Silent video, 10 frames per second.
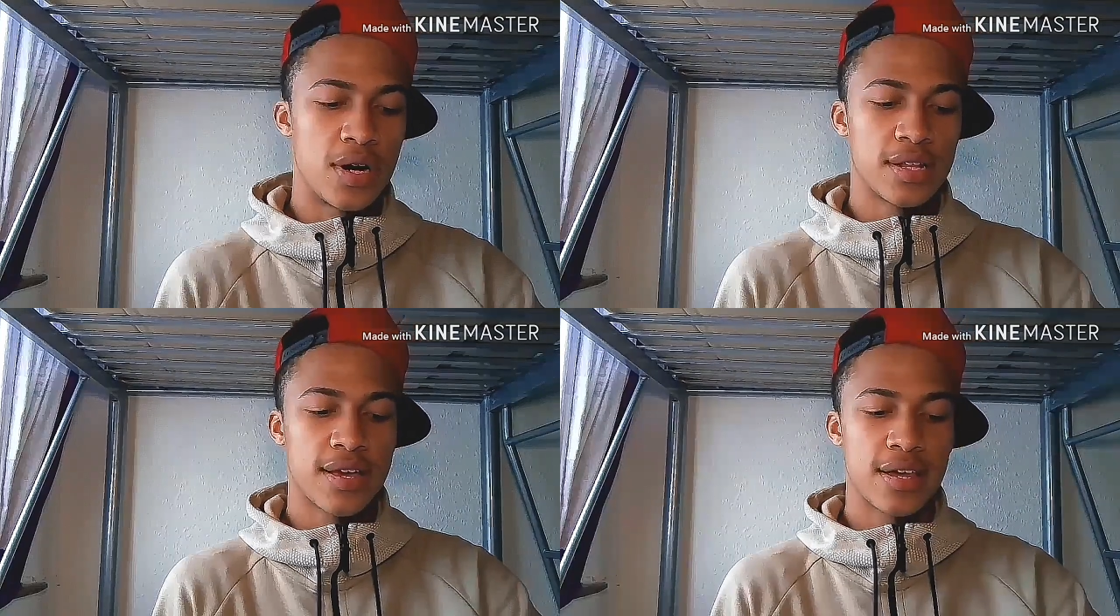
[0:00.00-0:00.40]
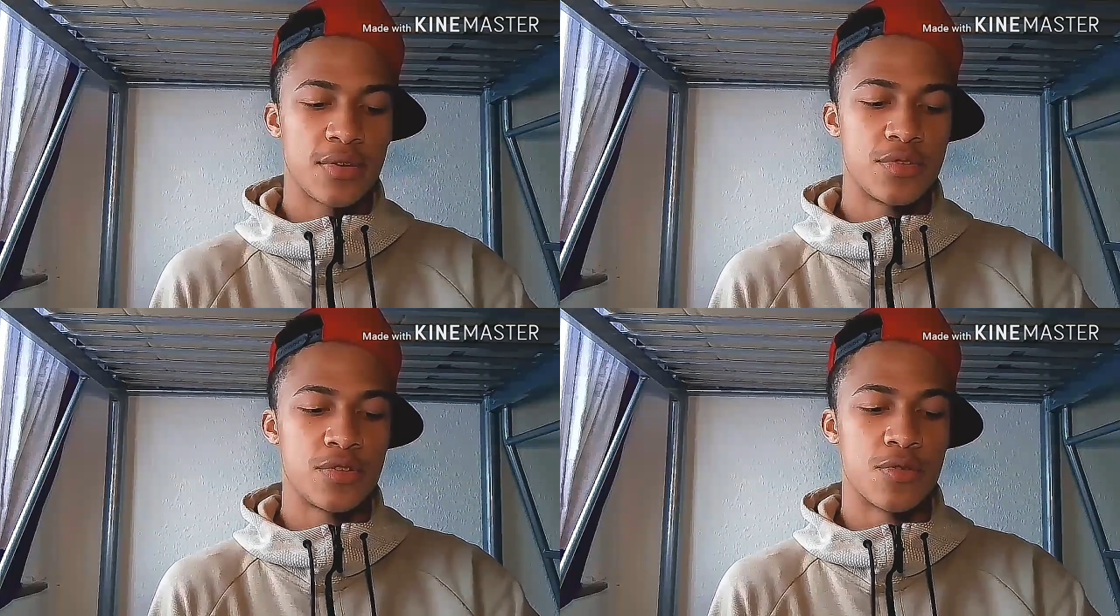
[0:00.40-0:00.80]
Wildcat
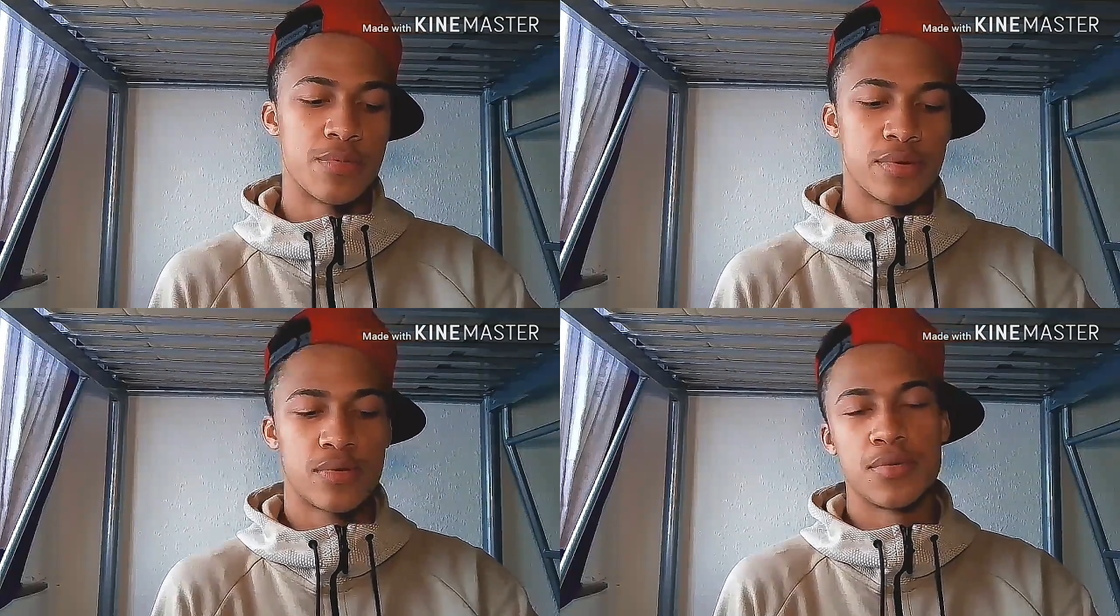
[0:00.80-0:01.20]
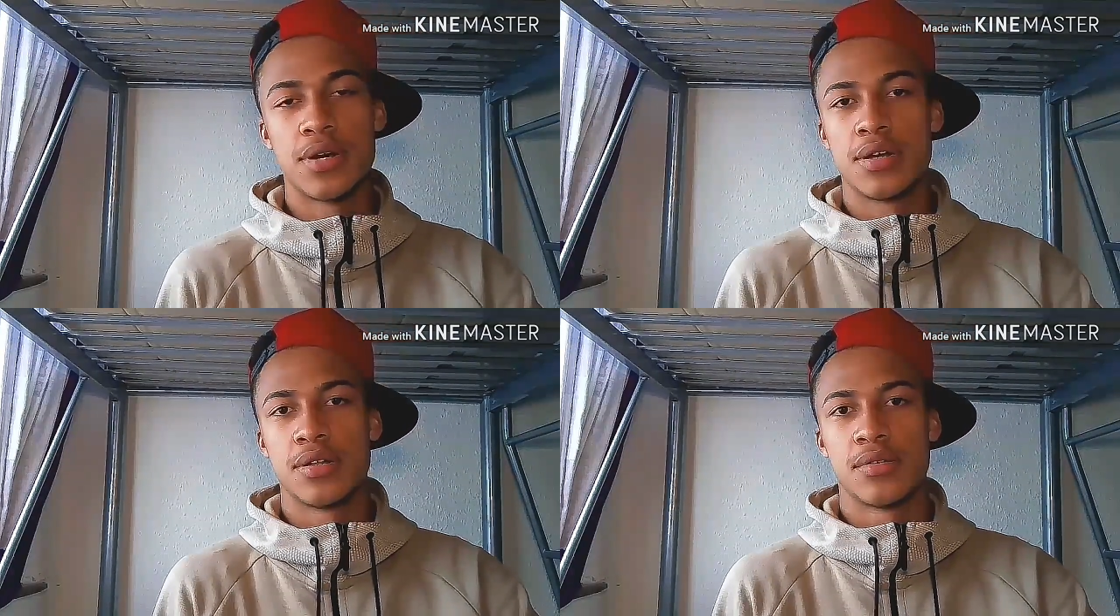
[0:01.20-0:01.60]
YouTube.
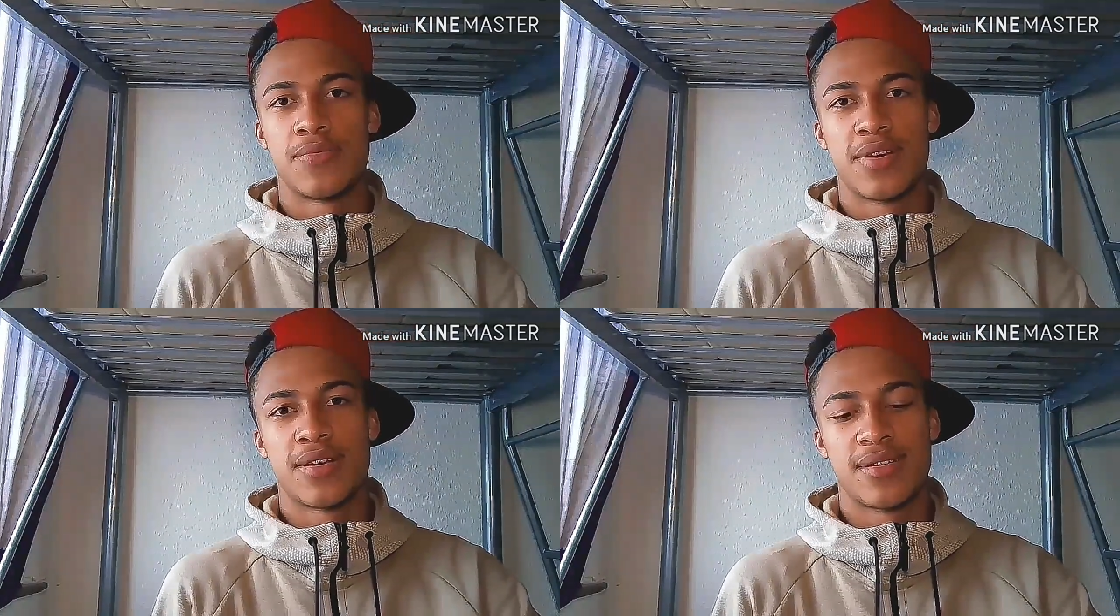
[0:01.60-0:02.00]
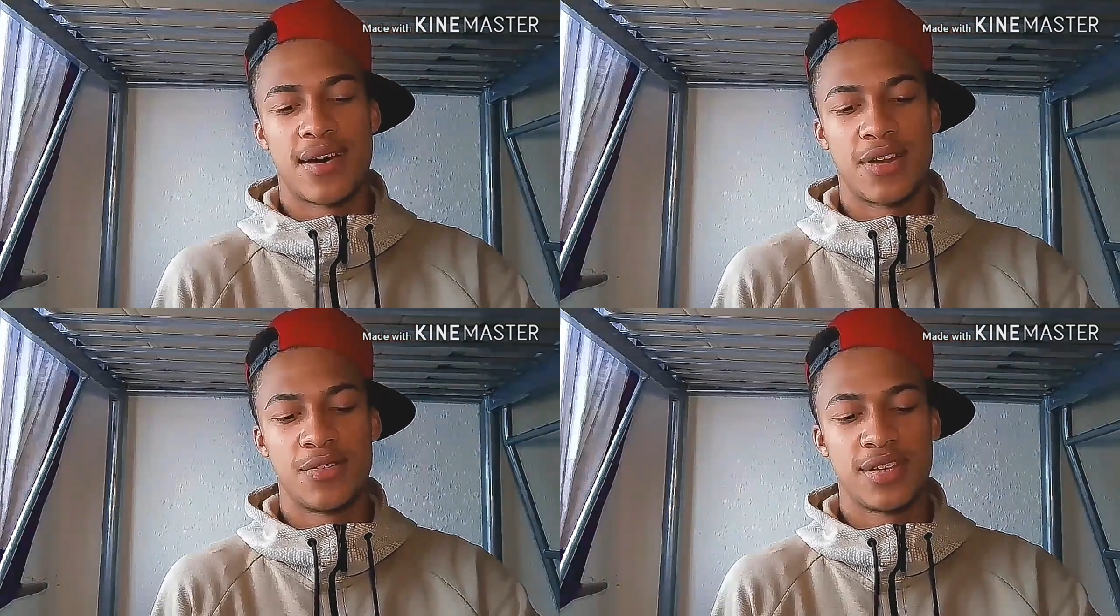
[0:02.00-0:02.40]
Well,
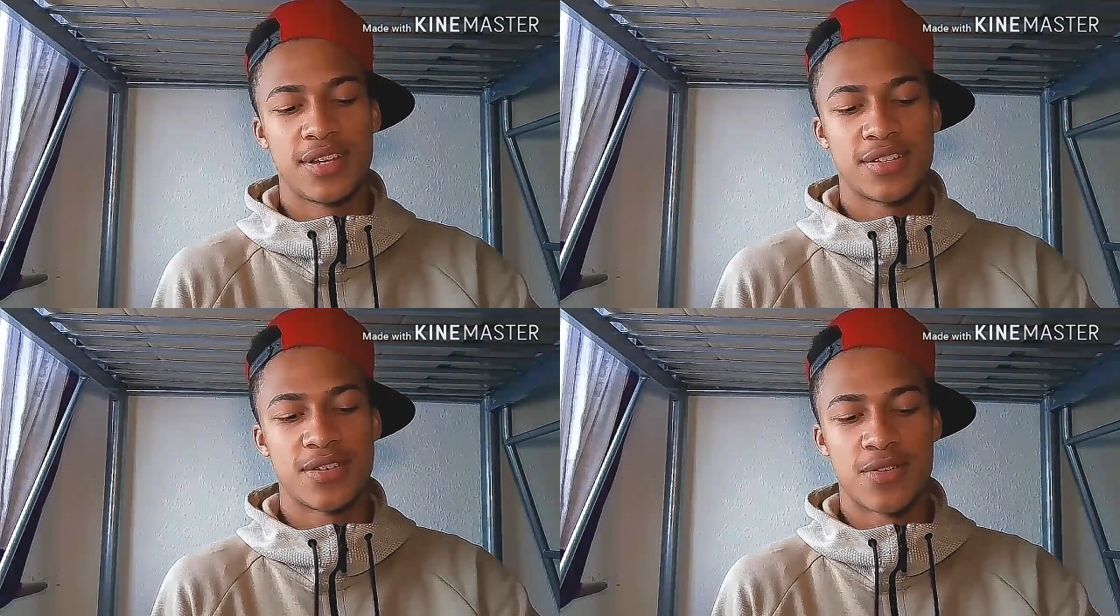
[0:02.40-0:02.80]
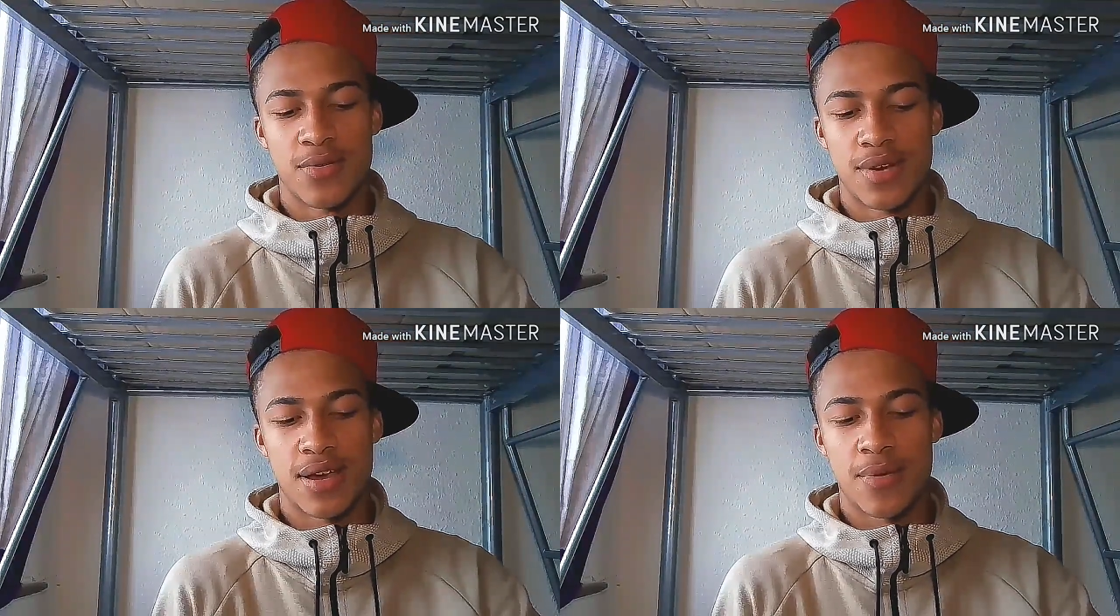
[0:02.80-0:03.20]
I don't think
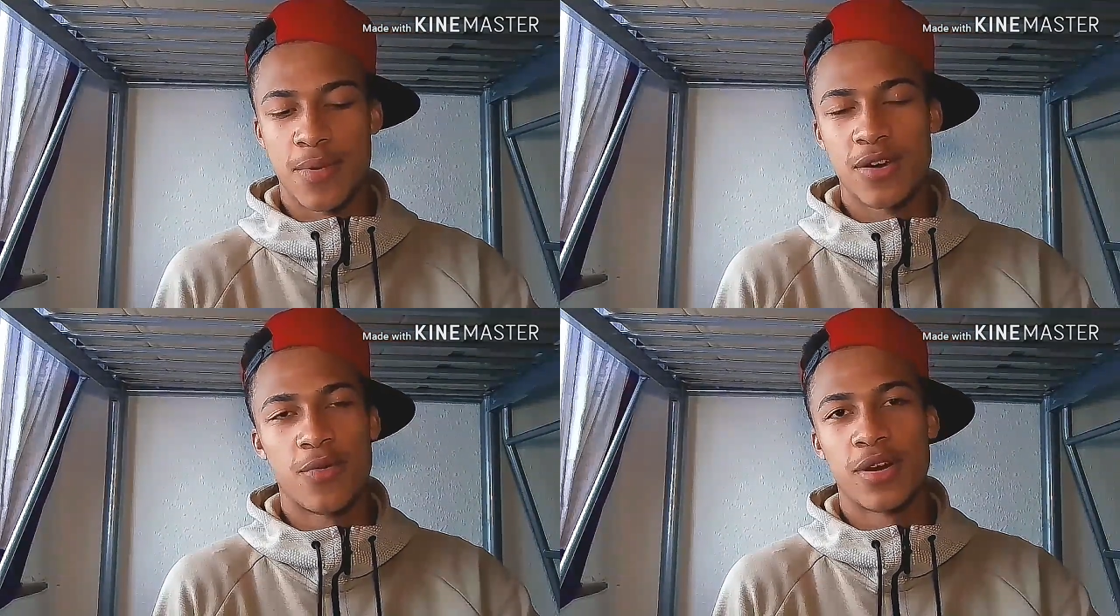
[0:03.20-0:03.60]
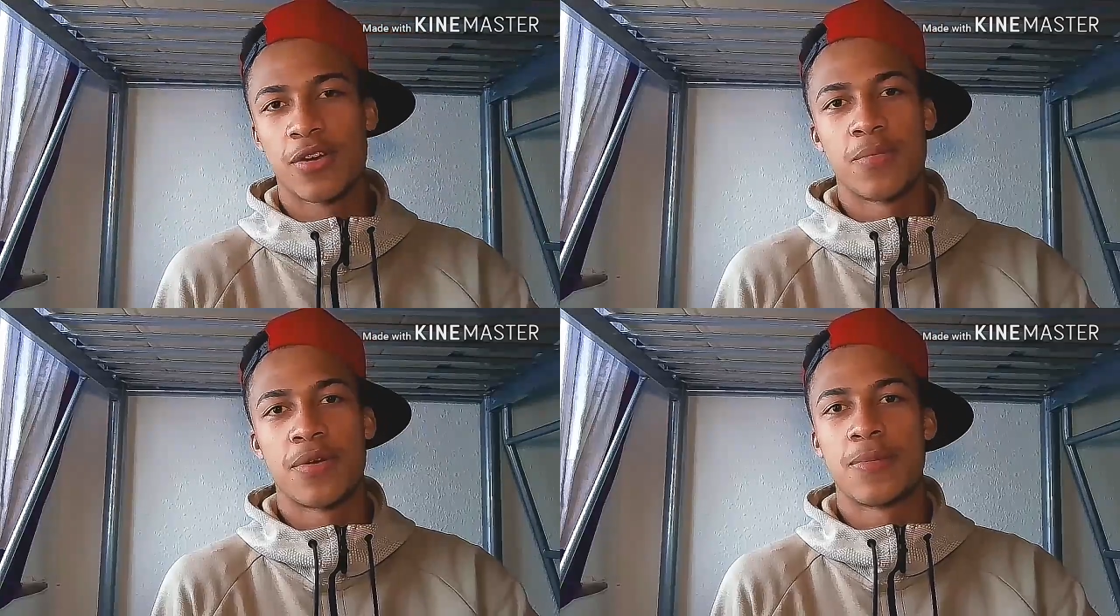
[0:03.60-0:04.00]
so. I don't want
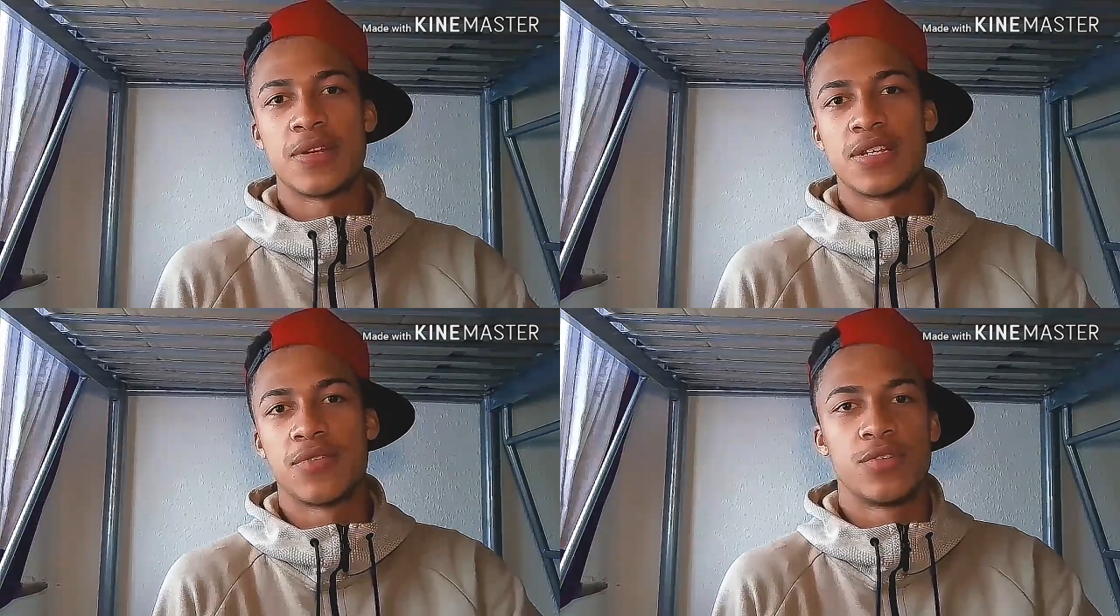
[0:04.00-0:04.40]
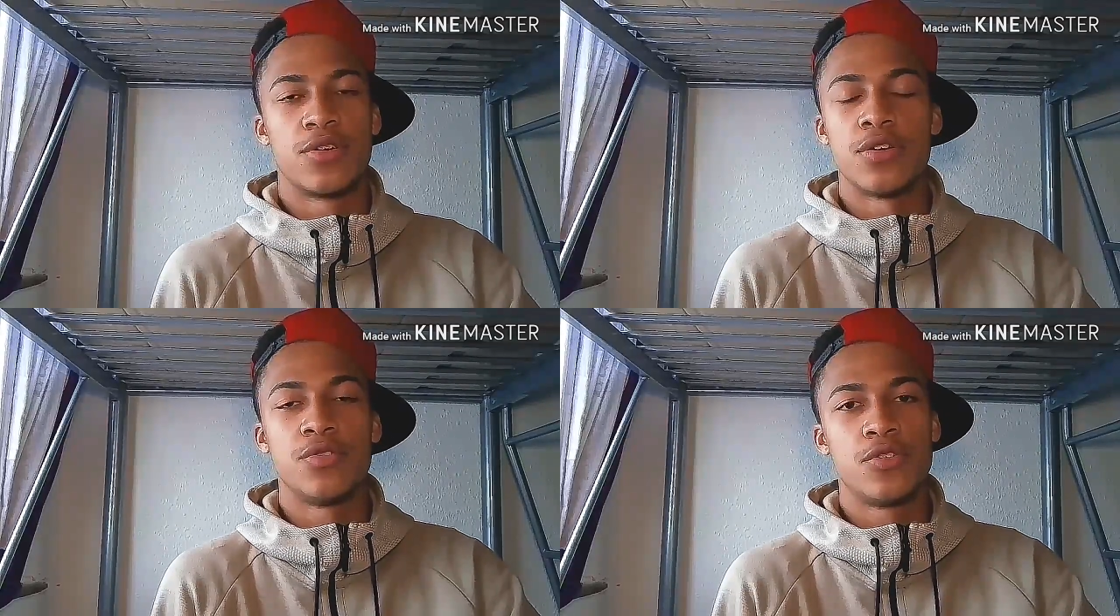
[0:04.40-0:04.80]
to compare myself
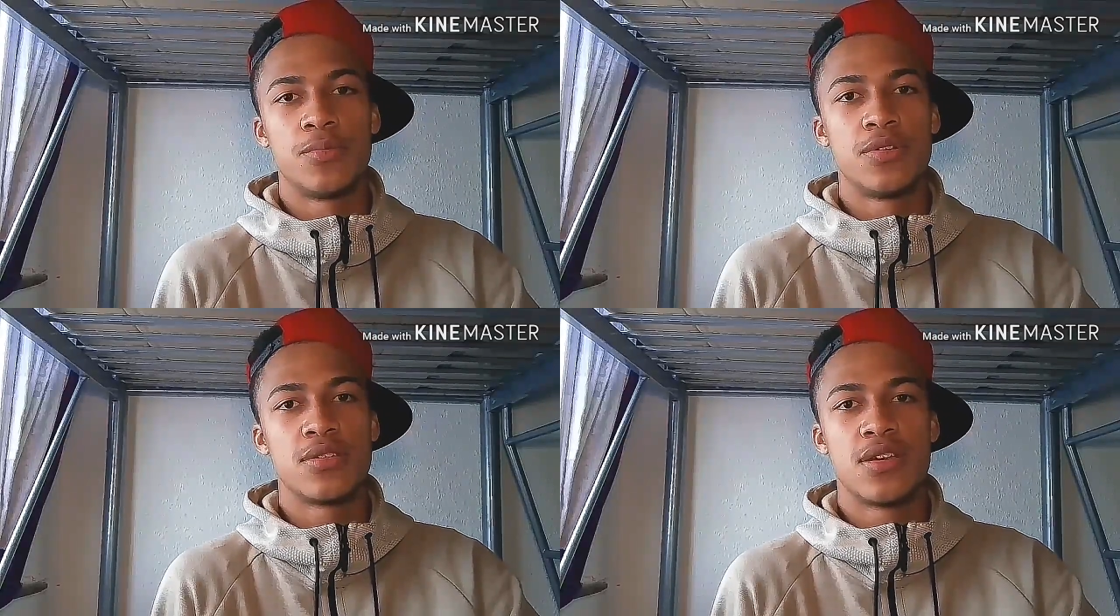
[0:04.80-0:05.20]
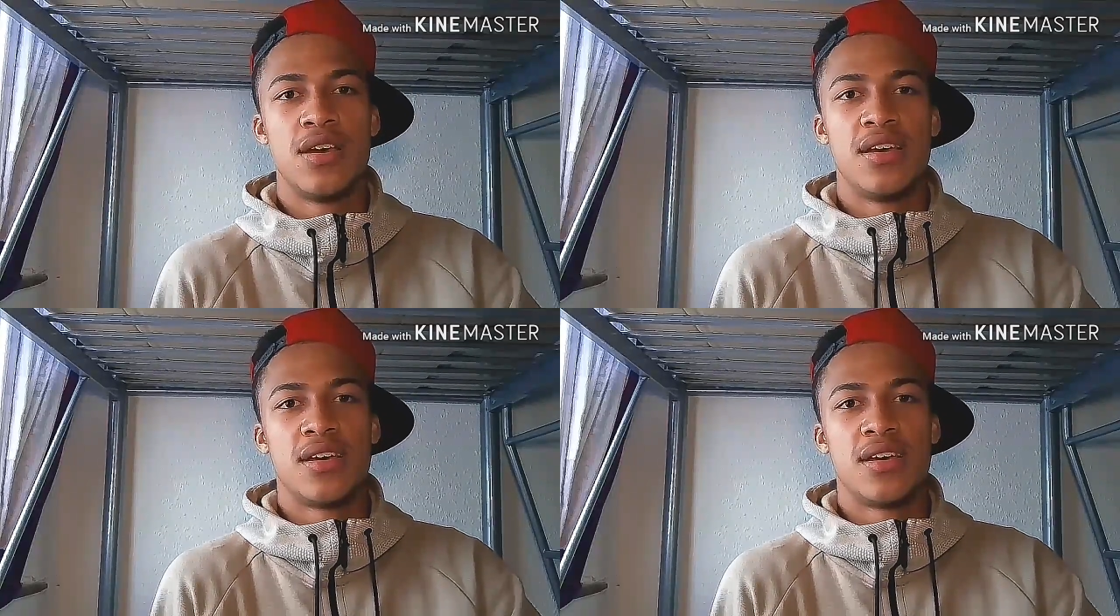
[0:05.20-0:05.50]
to other YouTubers.